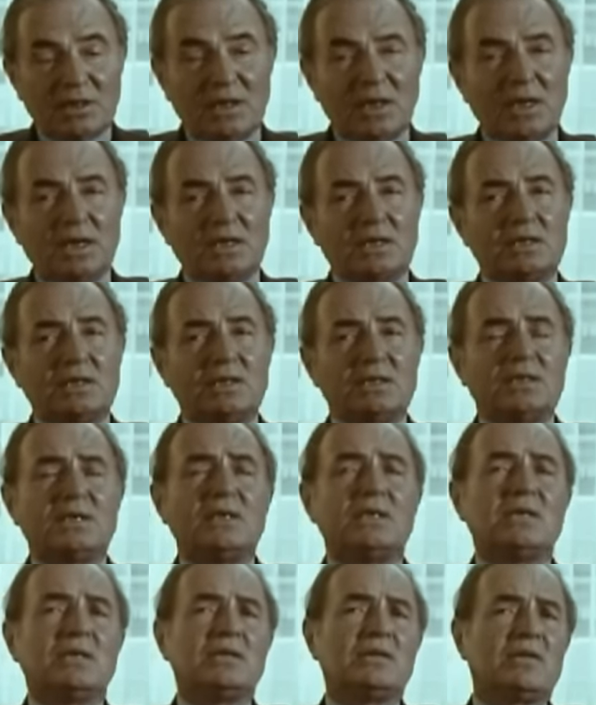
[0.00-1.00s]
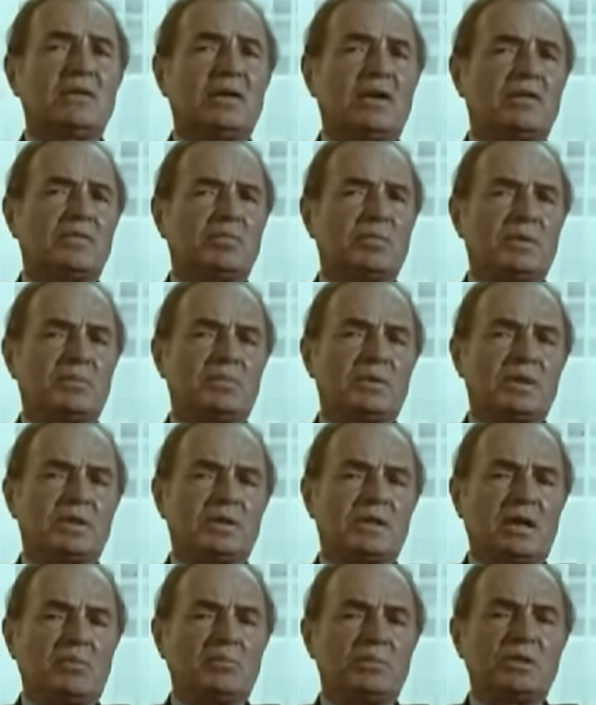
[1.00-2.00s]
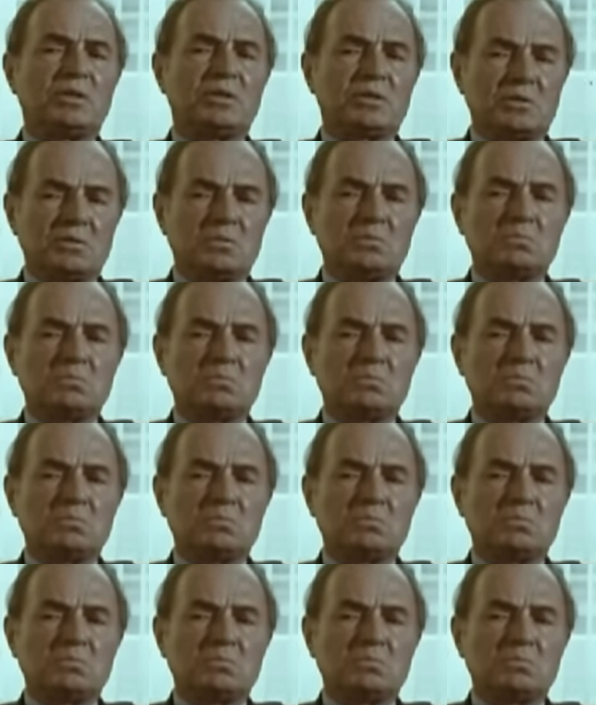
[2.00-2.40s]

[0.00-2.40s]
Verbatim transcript: And there were a lot of people in Dublin who